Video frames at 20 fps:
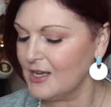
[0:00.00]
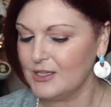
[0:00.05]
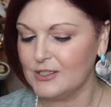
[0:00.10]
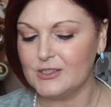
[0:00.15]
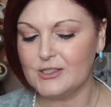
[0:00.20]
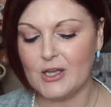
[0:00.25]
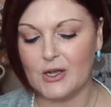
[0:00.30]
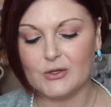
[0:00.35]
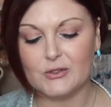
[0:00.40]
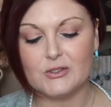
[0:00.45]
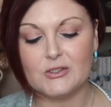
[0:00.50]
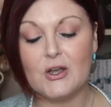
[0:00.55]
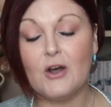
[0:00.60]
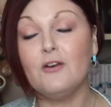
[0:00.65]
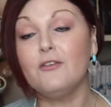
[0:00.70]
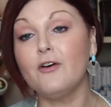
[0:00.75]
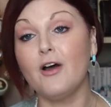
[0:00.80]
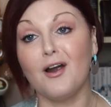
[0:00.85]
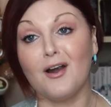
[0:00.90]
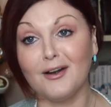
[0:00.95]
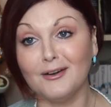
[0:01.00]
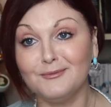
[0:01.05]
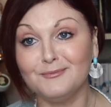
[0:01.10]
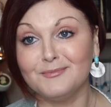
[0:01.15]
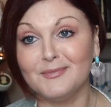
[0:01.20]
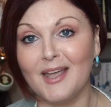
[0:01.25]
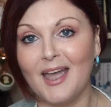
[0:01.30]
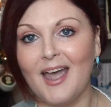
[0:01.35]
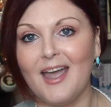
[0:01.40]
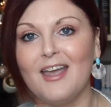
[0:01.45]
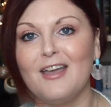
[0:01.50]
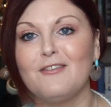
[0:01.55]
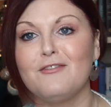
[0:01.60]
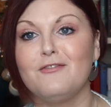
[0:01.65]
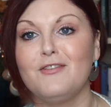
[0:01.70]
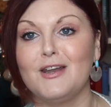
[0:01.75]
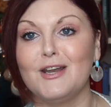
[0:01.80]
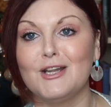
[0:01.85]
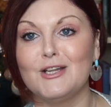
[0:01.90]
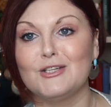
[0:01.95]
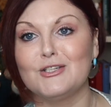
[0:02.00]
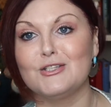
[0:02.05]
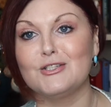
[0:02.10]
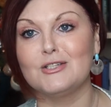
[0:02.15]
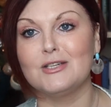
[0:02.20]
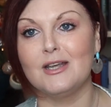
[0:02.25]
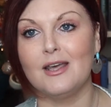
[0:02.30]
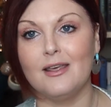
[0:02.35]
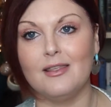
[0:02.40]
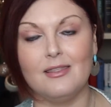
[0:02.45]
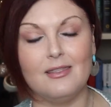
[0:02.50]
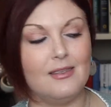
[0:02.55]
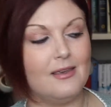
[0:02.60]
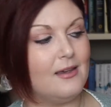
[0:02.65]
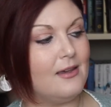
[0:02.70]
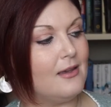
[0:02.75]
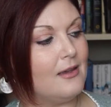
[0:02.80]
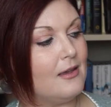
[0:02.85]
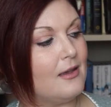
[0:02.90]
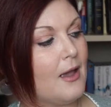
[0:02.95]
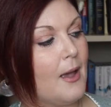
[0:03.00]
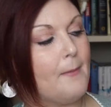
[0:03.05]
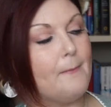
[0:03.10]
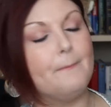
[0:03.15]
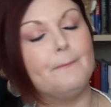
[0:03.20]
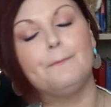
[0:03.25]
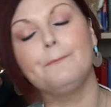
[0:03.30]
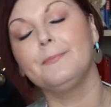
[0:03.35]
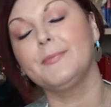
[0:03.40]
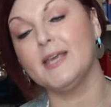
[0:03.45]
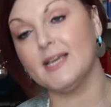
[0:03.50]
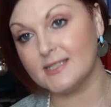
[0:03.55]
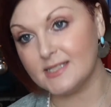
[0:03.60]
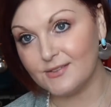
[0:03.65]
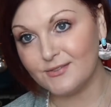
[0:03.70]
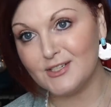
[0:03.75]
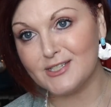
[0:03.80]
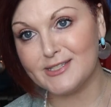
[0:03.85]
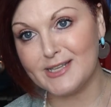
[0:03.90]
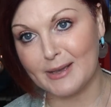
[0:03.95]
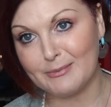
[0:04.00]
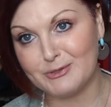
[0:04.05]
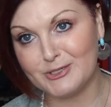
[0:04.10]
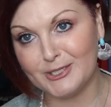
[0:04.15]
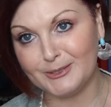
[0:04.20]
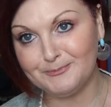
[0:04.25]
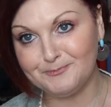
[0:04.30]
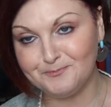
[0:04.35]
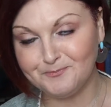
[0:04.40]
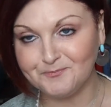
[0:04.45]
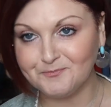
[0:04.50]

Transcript: So far I have finished The Kiss of Deception,